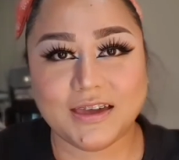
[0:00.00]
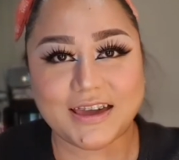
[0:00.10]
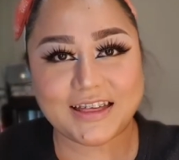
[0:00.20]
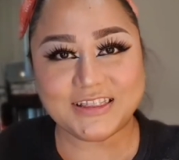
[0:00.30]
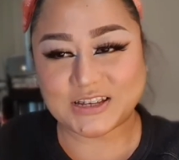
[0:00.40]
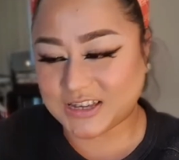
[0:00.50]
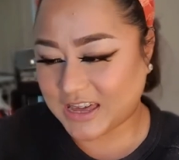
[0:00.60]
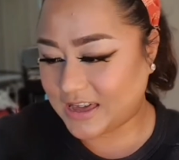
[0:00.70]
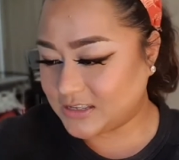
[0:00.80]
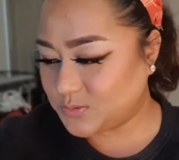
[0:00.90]
Hello
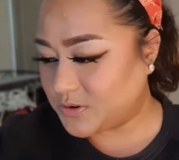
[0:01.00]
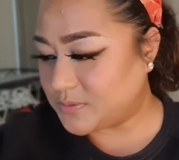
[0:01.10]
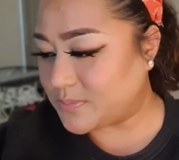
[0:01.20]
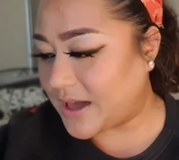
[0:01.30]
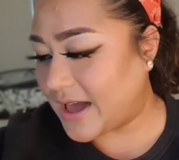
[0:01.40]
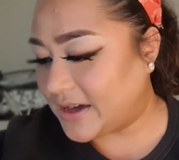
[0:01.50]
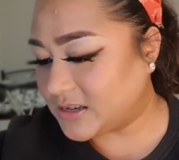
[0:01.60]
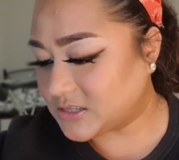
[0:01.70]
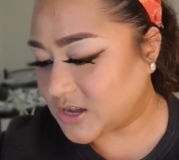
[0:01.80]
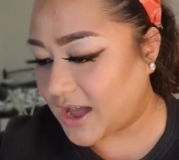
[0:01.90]
guys, we're
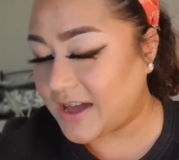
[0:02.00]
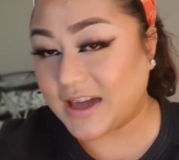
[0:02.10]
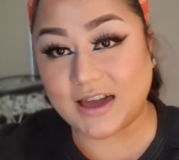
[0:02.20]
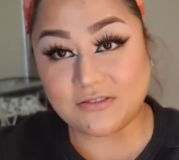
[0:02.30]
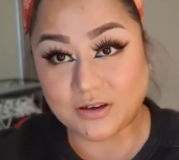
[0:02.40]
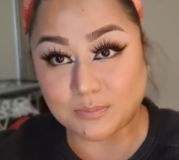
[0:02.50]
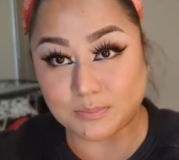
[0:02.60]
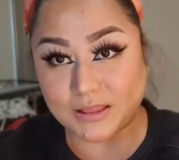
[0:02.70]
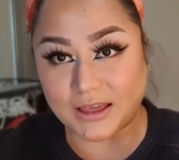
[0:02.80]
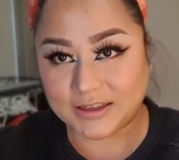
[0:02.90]
back. So I have
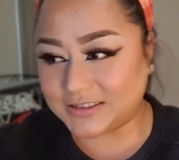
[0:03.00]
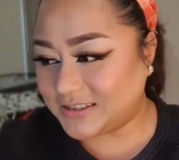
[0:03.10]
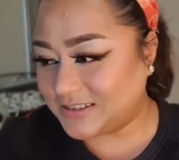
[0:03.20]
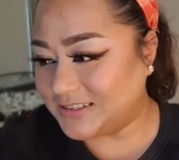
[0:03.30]
applied